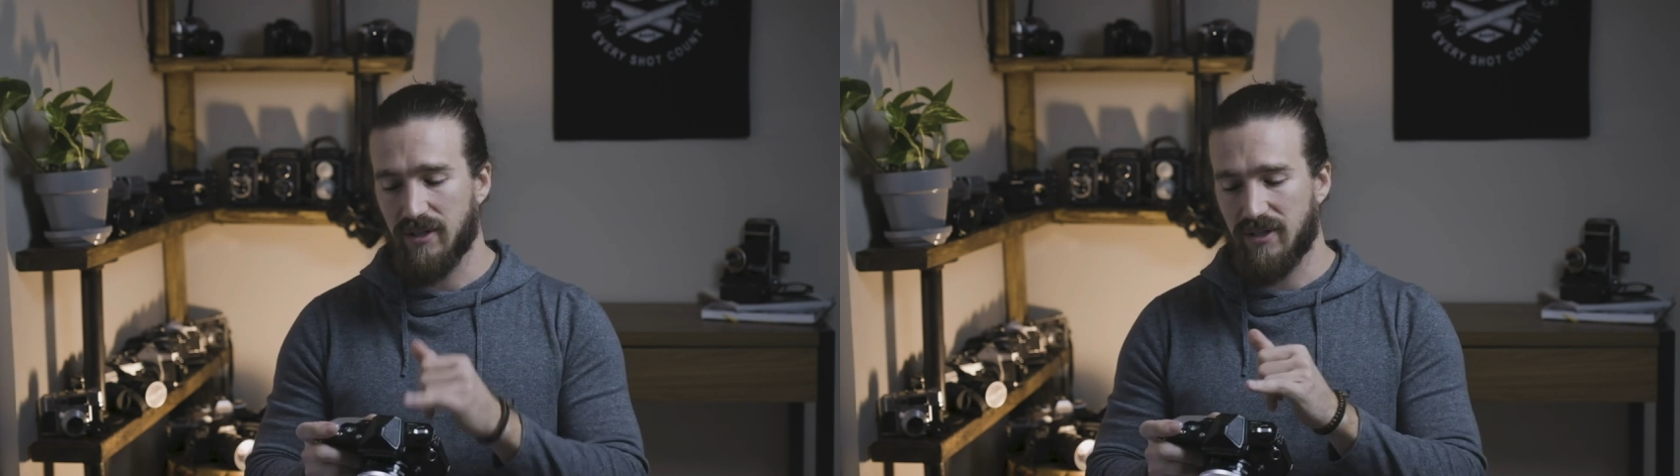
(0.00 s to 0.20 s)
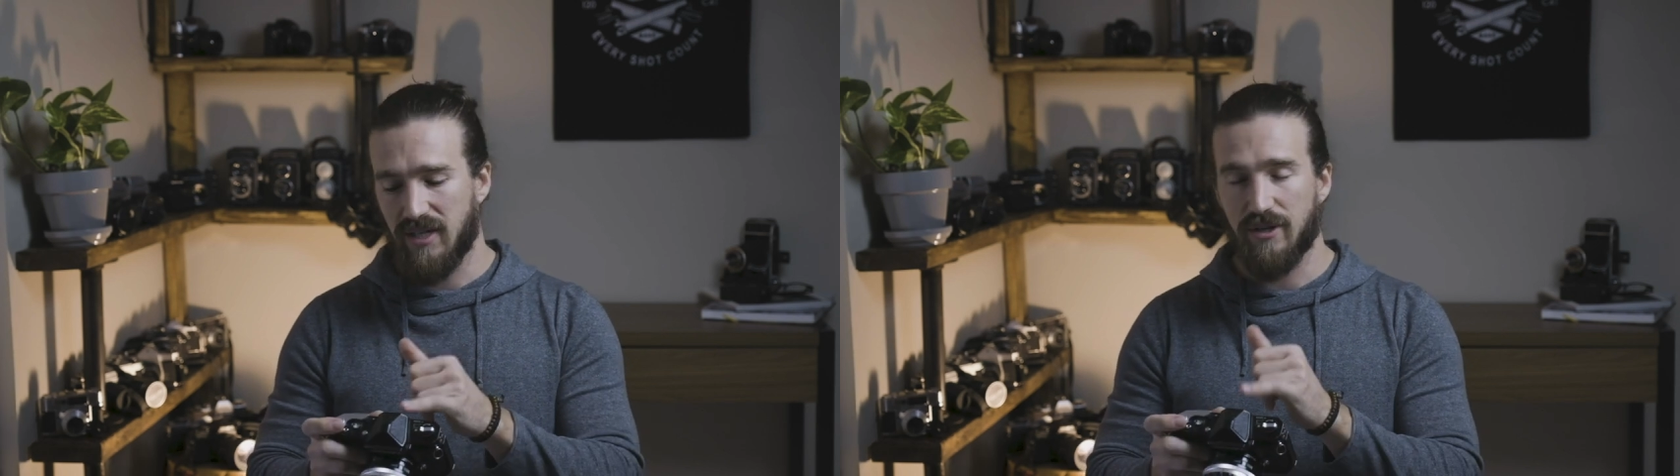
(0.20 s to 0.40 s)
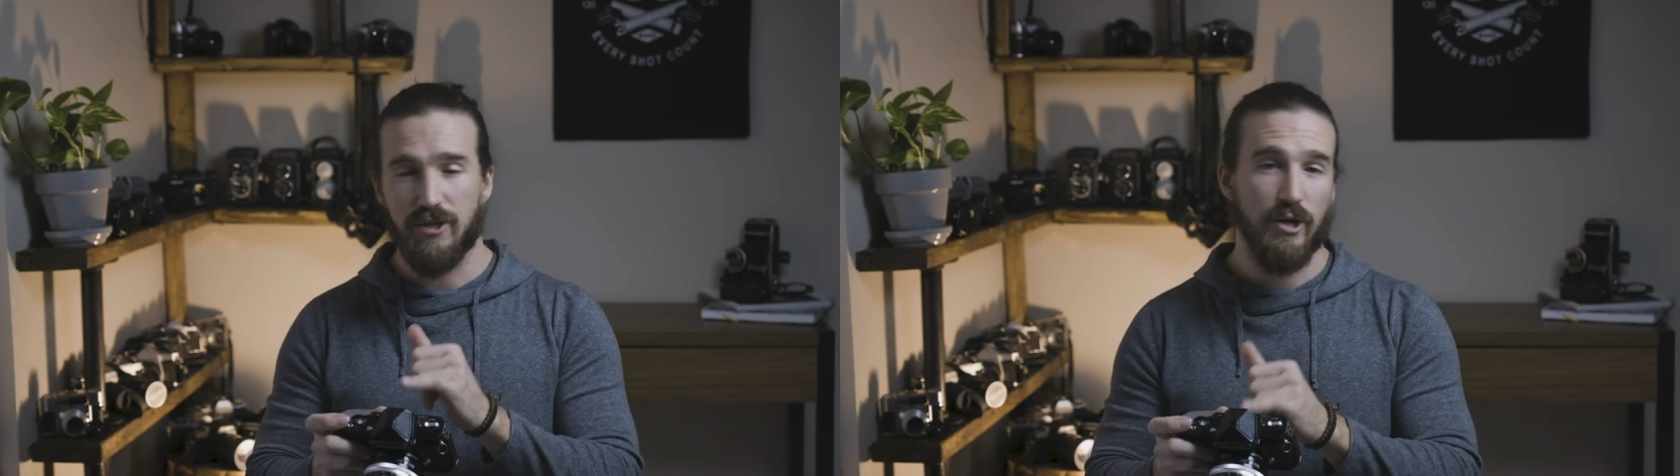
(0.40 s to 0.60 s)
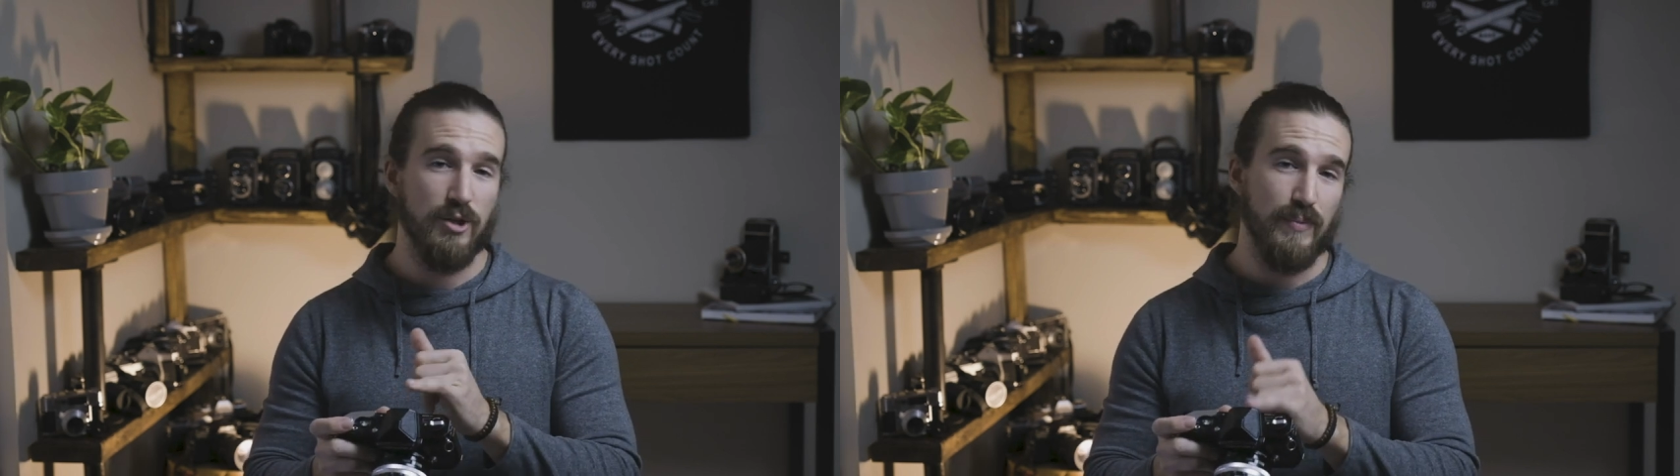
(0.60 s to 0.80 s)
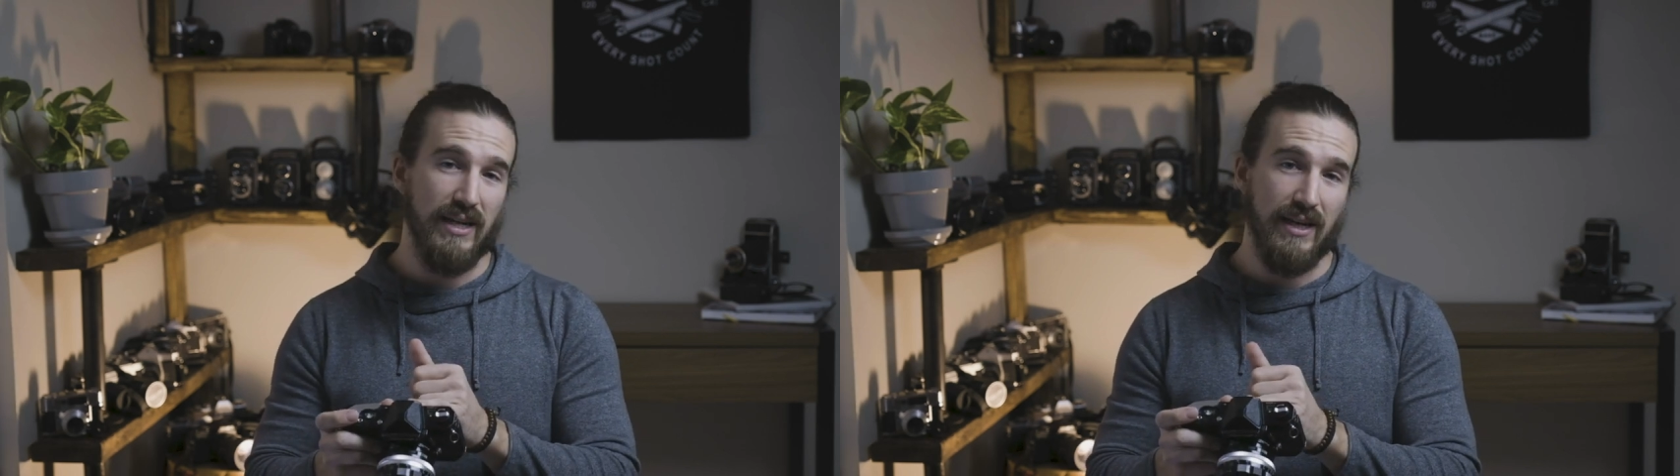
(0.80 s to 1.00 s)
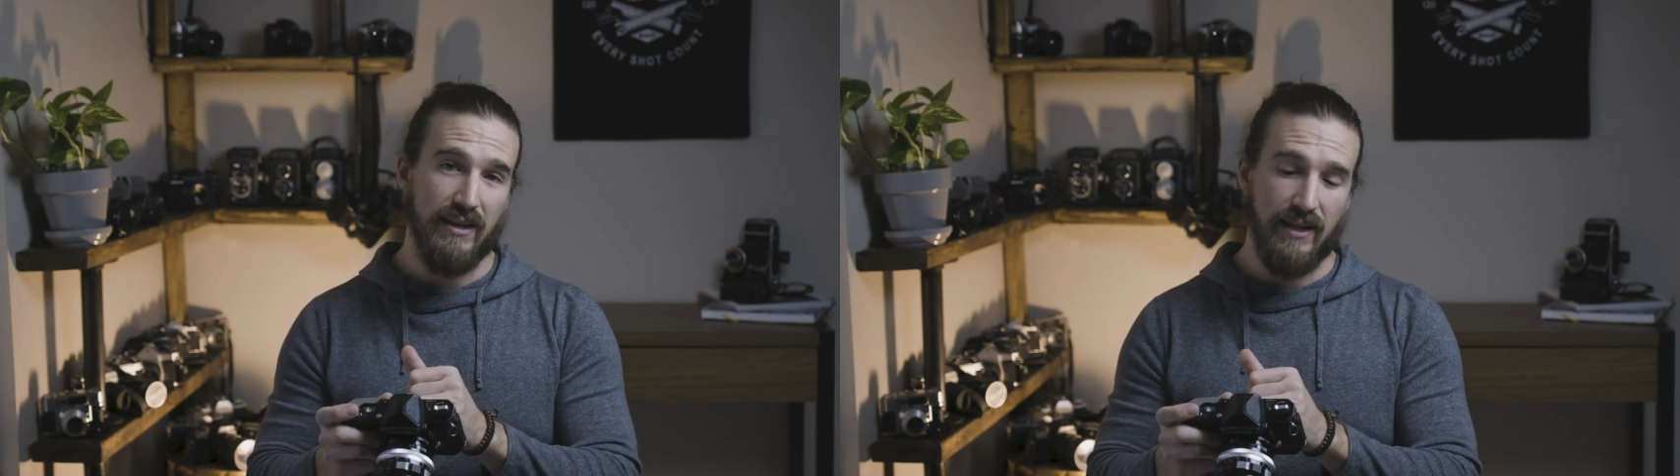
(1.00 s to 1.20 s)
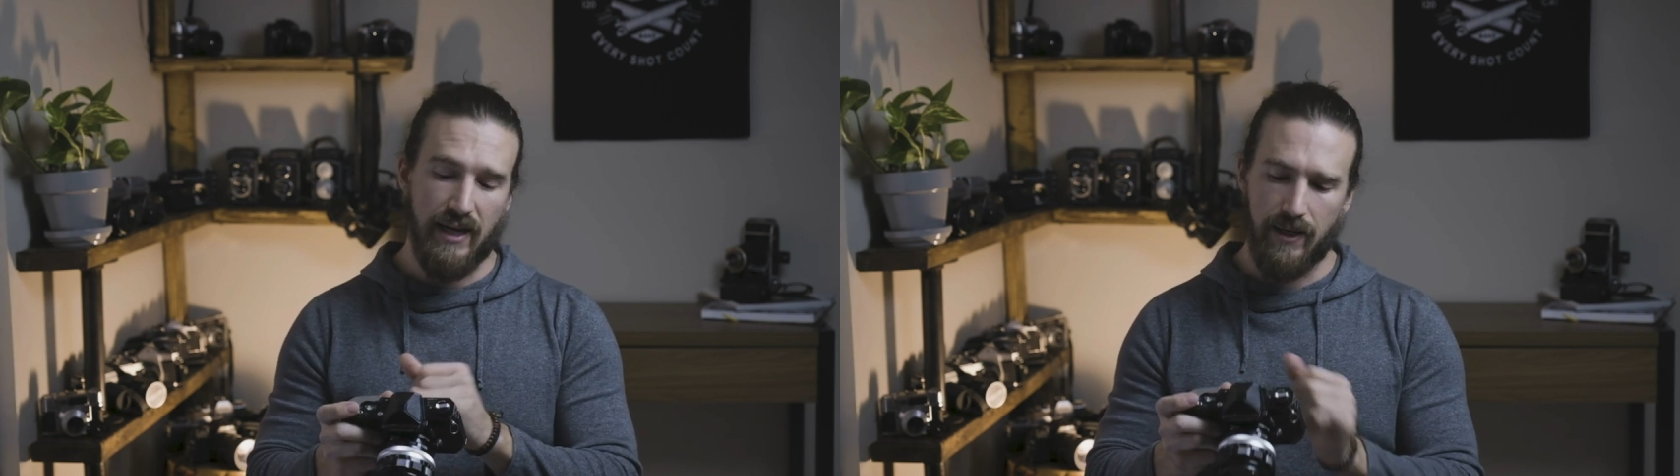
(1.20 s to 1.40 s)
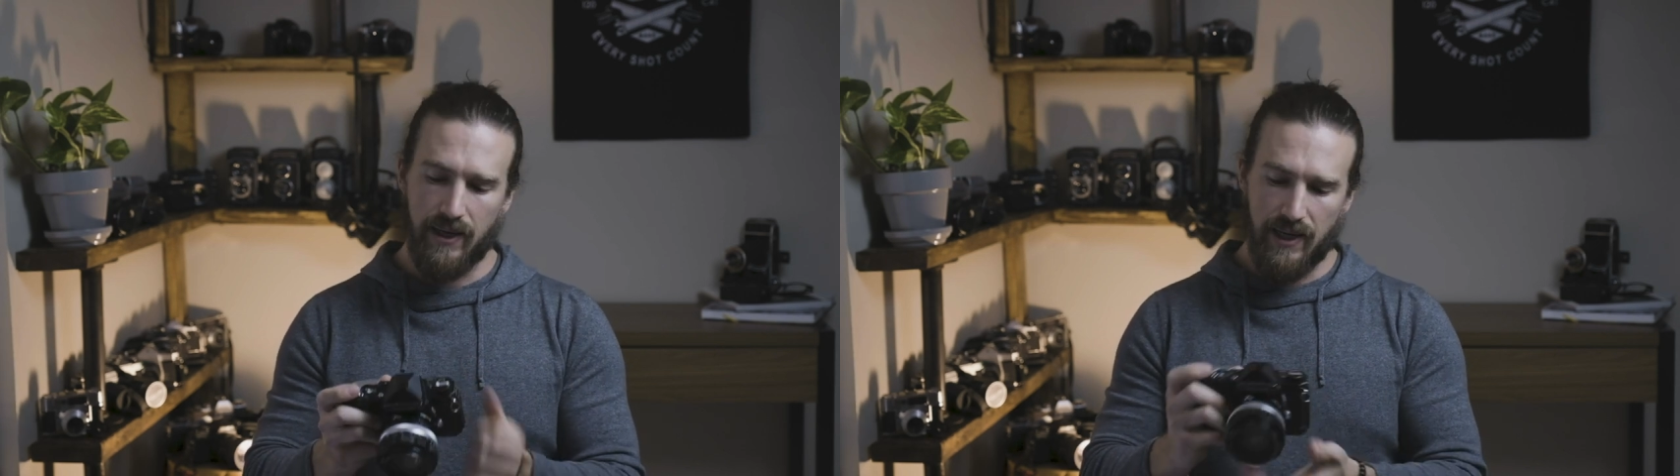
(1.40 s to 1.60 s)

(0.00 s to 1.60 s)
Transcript: can see the shutter speed in there,